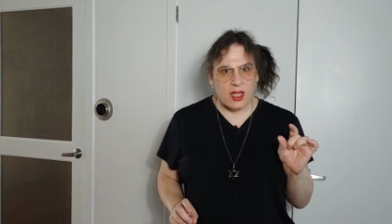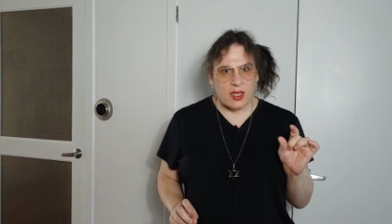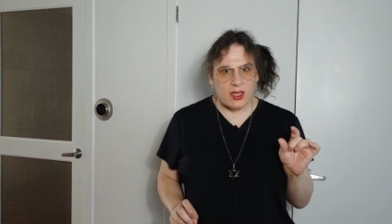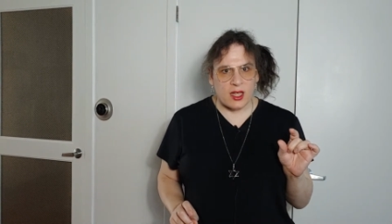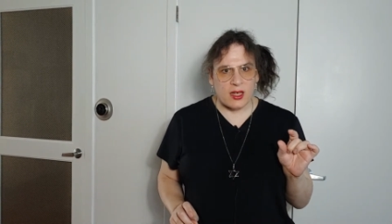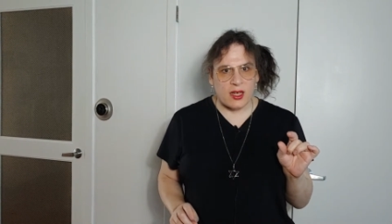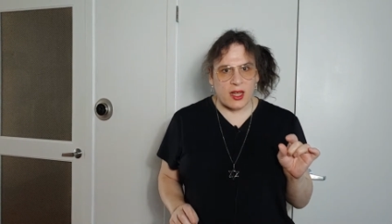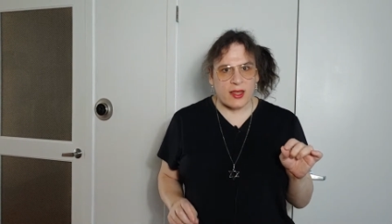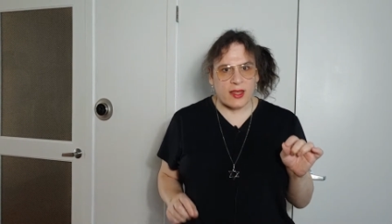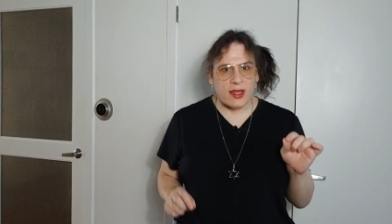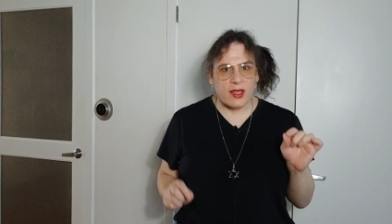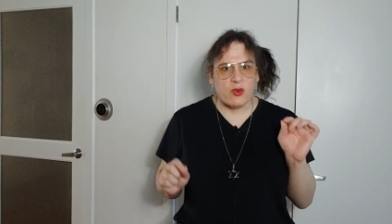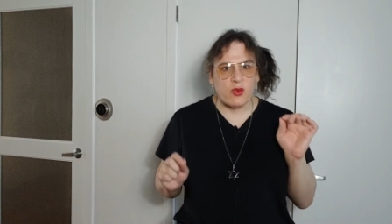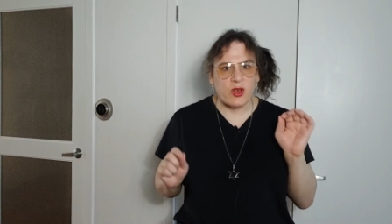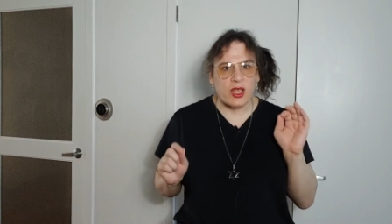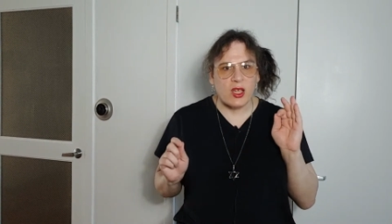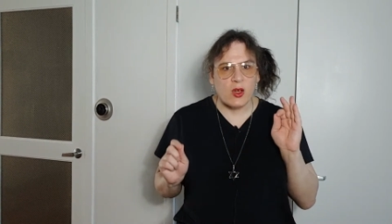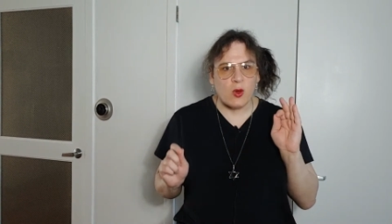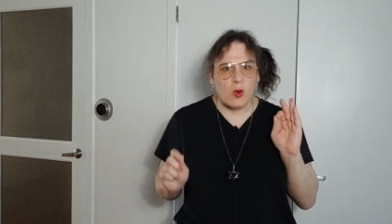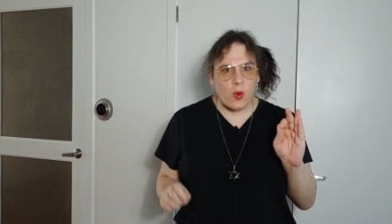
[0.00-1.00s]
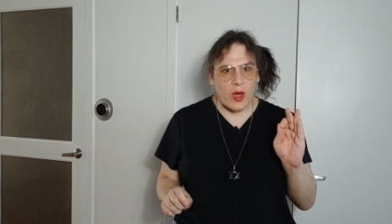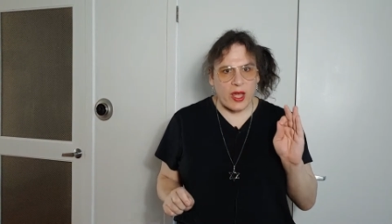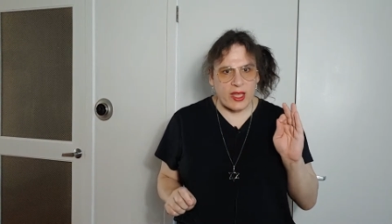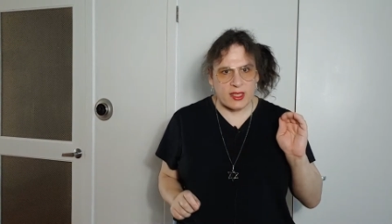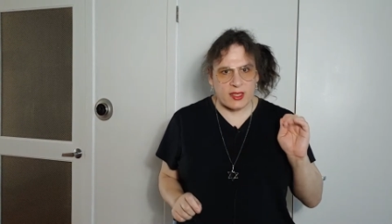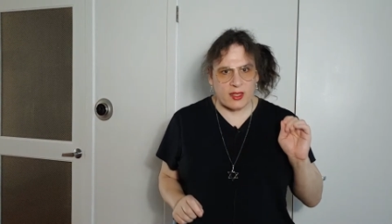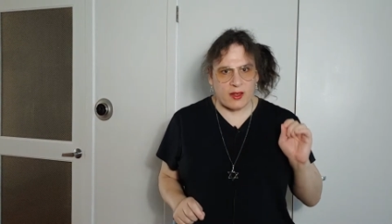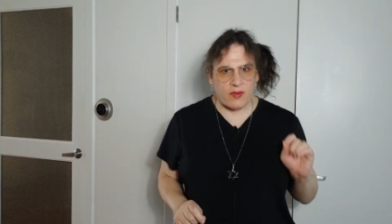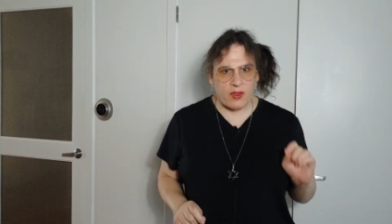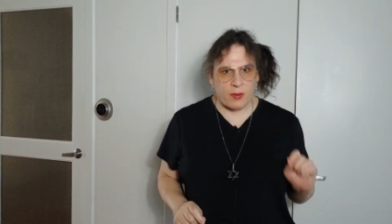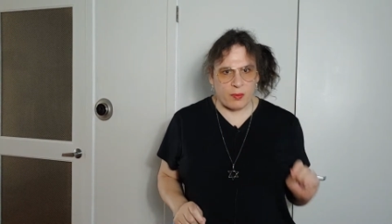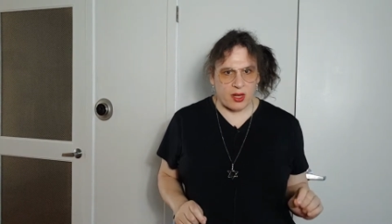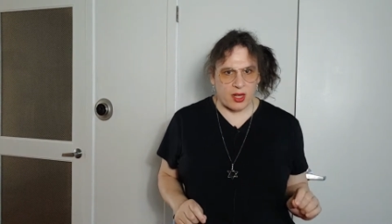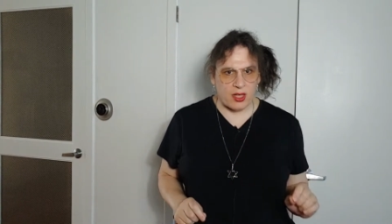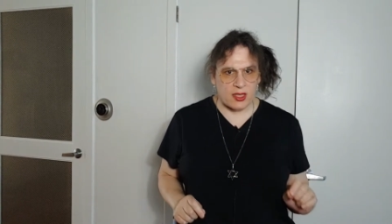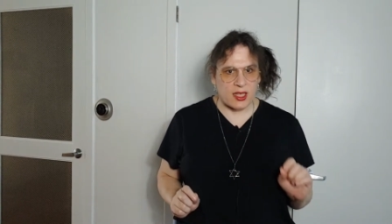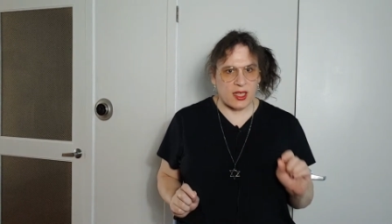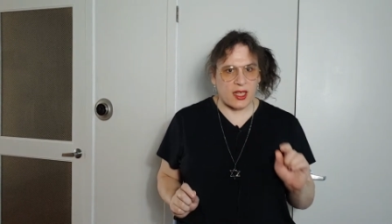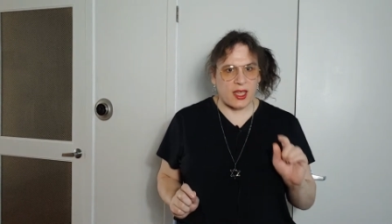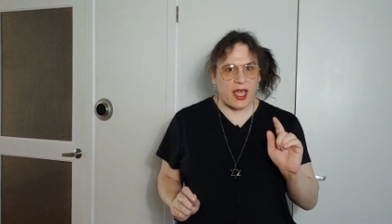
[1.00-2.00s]
done at the request of the
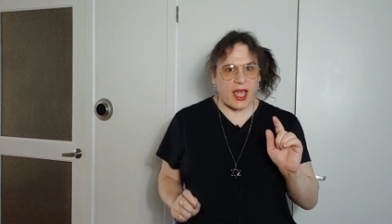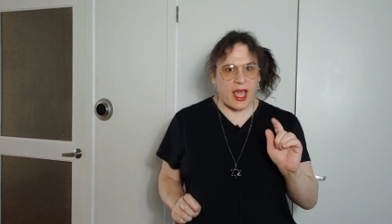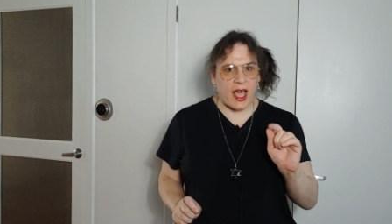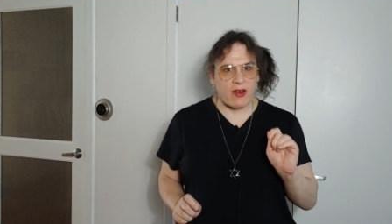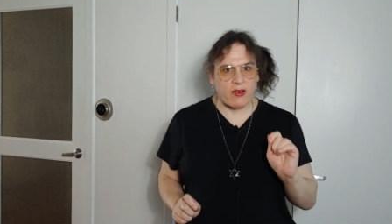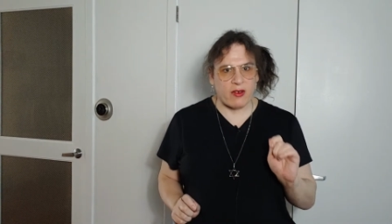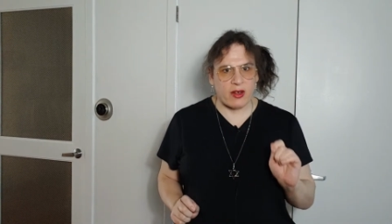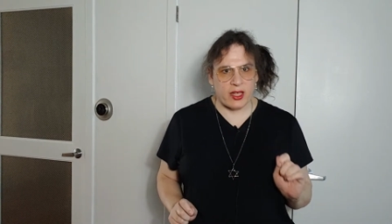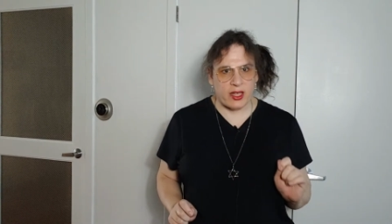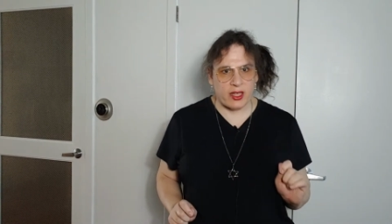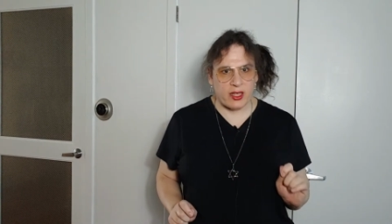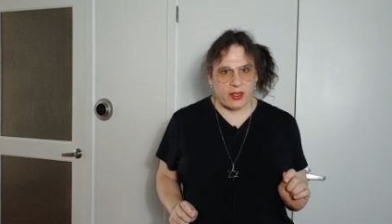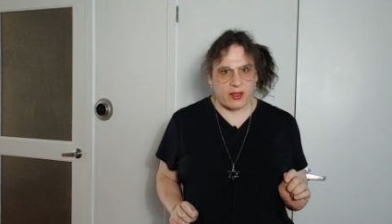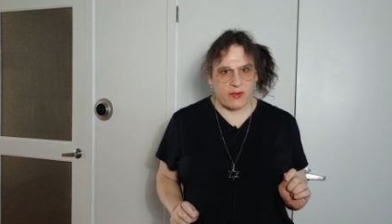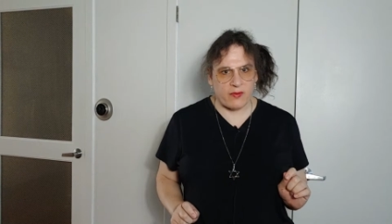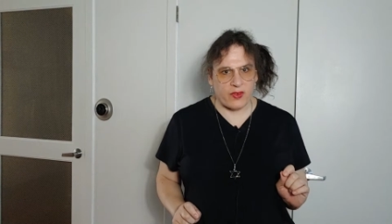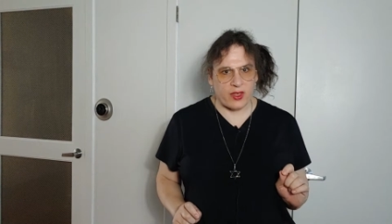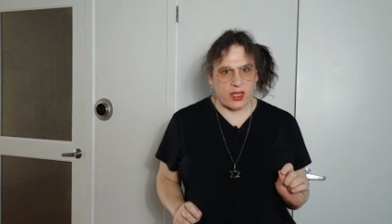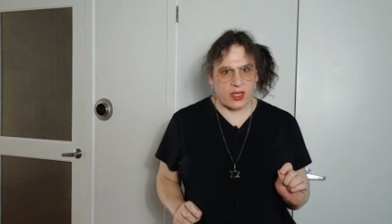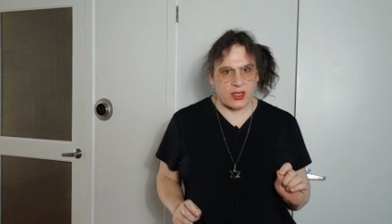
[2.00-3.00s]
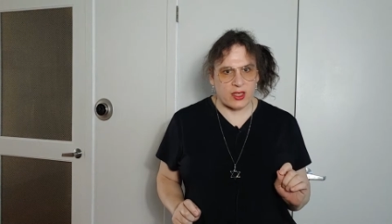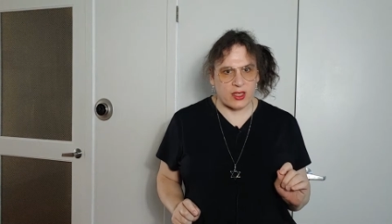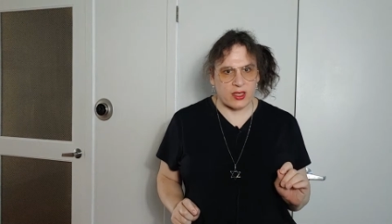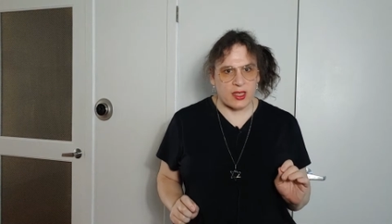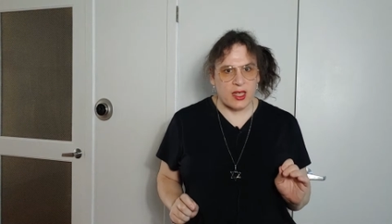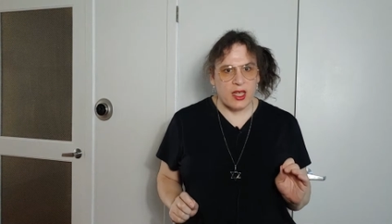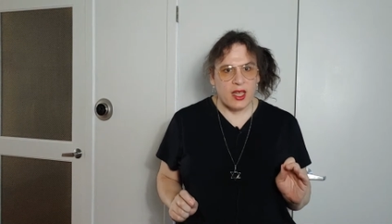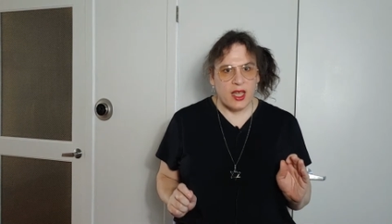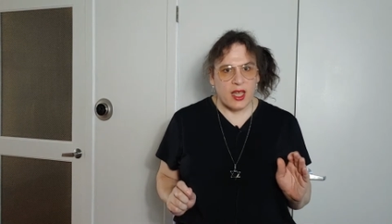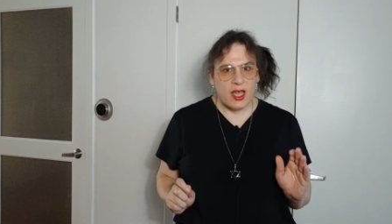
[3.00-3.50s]
person carrying the fetus